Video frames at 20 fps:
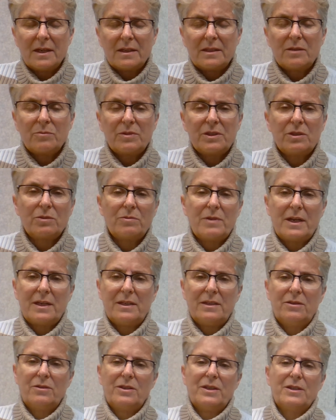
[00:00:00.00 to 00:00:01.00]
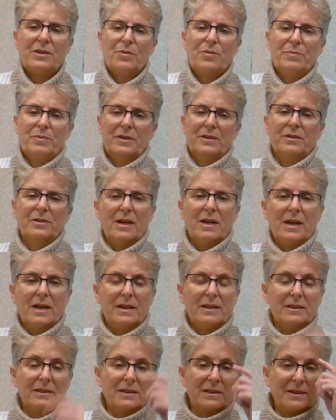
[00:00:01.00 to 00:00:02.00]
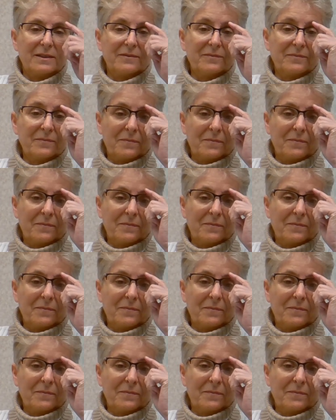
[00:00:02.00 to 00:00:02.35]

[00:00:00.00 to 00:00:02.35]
Then when you're ready, you can open your eyes.